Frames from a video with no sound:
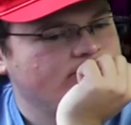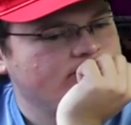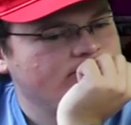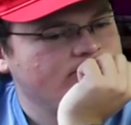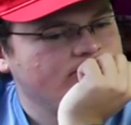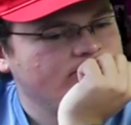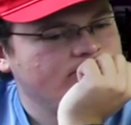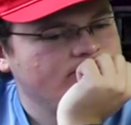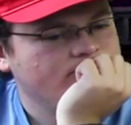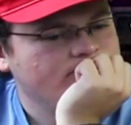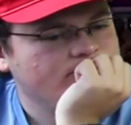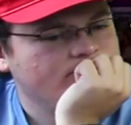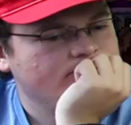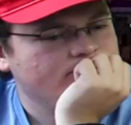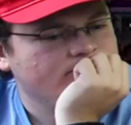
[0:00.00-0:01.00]

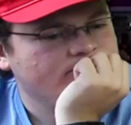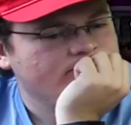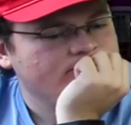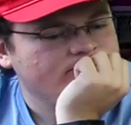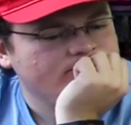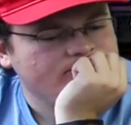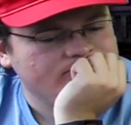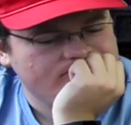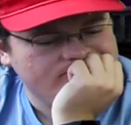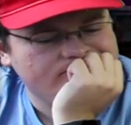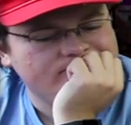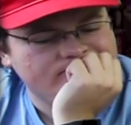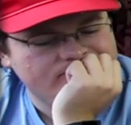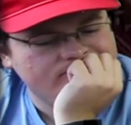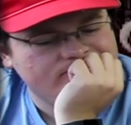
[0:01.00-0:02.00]

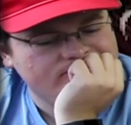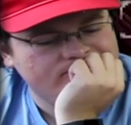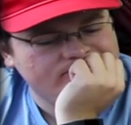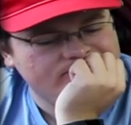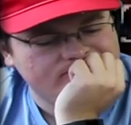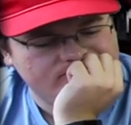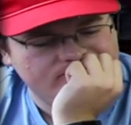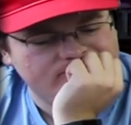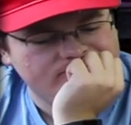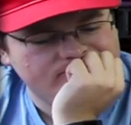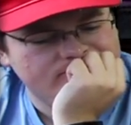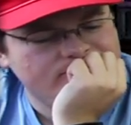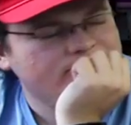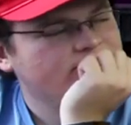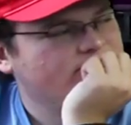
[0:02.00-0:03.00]

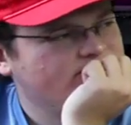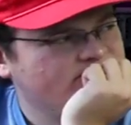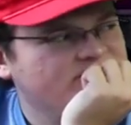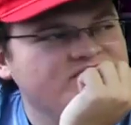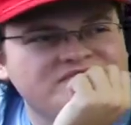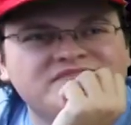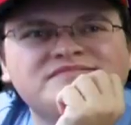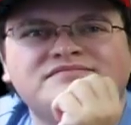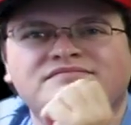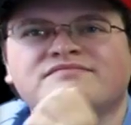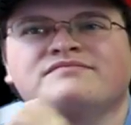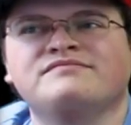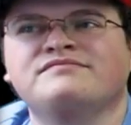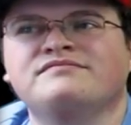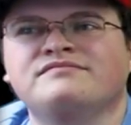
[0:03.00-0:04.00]

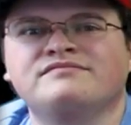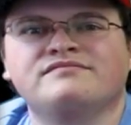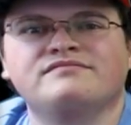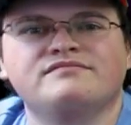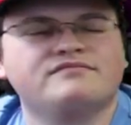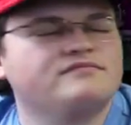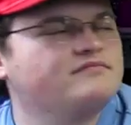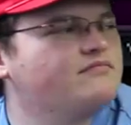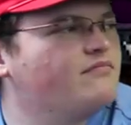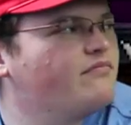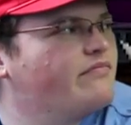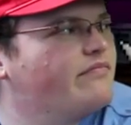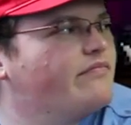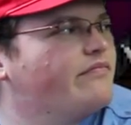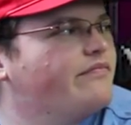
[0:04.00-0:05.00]

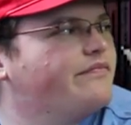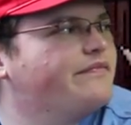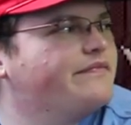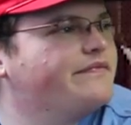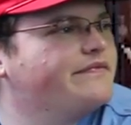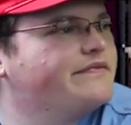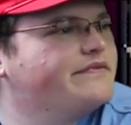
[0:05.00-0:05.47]
The person shown says nothing.